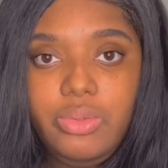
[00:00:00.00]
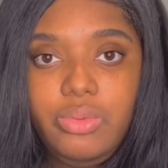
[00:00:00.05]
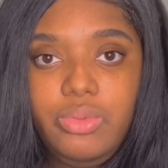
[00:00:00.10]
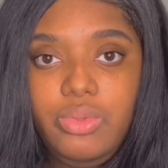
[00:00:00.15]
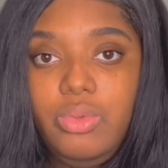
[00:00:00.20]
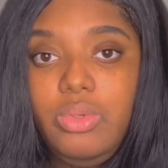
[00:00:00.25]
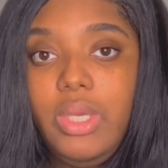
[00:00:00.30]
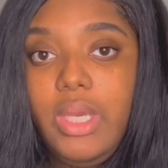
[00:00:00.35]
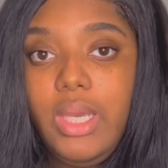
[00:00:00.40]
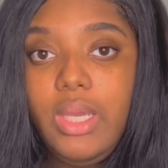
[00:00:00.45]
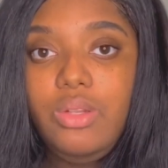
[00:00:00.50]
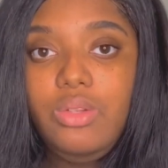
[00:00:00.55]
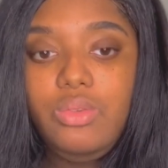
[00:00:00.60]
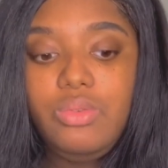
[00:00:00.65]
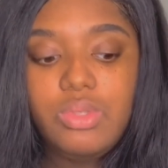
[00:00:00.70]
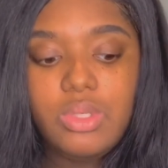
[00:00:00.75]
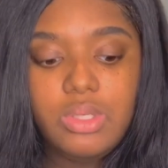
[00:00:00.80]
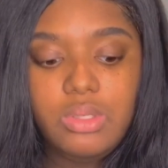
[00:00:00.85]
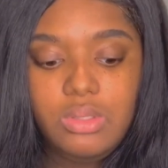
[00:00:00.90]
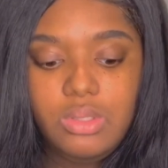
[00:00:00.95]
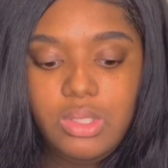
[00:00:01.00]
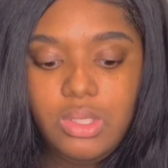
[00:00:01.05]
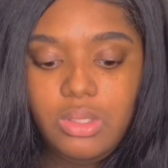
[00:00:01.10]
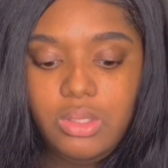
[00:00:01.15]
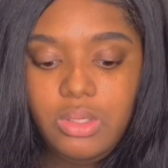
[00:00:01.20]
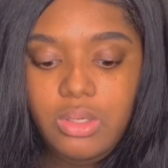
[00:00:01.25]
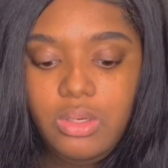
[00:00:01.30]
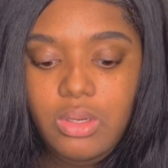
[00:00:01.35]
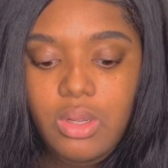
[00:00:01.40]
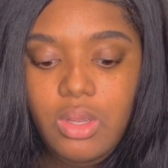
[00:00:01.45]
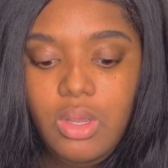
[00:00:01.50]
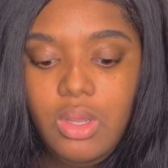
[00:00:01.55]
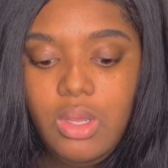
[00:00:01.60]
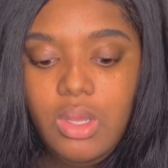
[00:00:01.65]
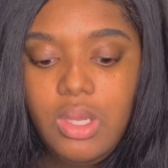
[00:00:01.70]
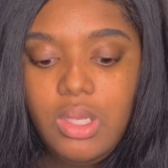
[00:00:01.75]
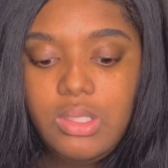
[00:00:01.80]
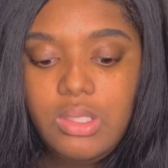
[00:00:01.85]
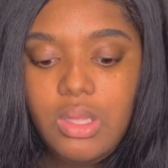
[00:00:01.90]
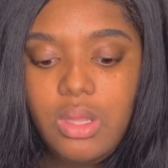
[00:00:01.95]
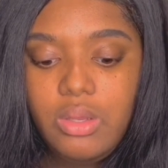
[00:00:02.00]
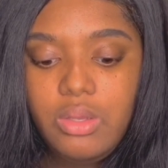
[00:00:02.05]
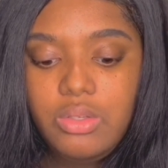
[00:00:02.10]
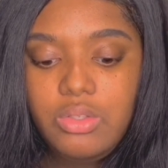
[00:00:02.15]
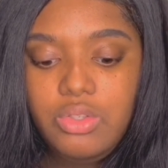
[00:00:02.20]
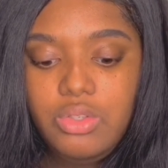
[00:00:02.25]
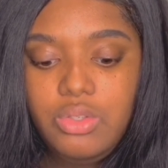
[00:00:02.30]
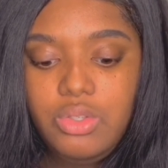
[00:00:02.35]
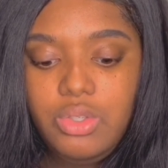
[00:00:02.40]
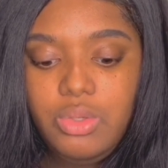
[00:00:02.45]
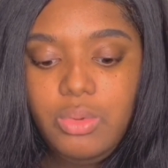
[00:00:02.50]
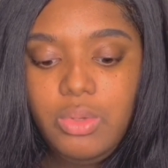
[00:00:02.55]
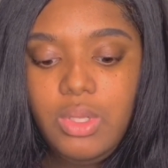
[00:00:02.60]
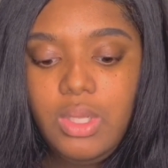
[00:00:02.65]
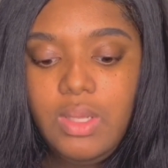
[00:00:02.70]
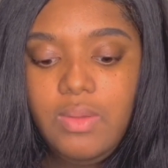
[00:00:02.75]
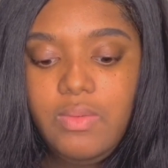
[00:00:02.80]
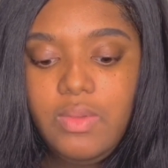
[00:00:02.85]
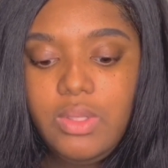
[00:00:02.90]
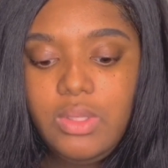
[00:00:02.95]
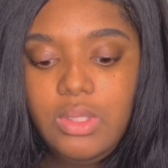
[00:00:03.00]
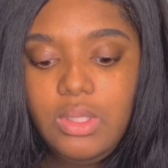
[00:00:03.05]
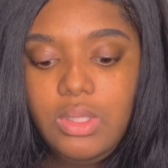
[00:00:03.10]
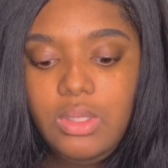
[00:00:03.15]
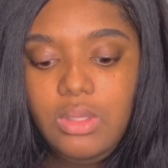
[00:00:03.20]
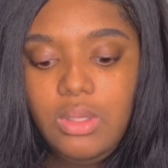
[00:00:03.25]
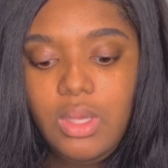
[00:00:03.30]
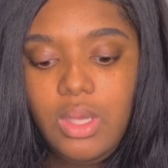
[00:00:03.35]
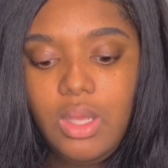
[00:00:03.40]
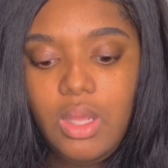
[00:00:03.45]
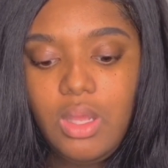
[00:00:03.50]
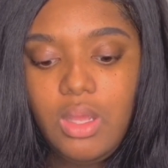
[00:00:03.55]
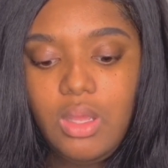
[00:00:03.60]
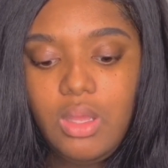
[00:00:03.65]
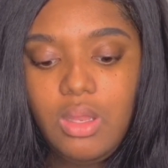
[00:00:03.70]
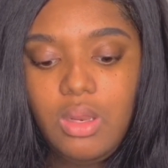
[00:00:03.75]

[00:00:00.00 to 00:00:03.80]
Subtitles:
You can use concealer as long as you do it evenly. And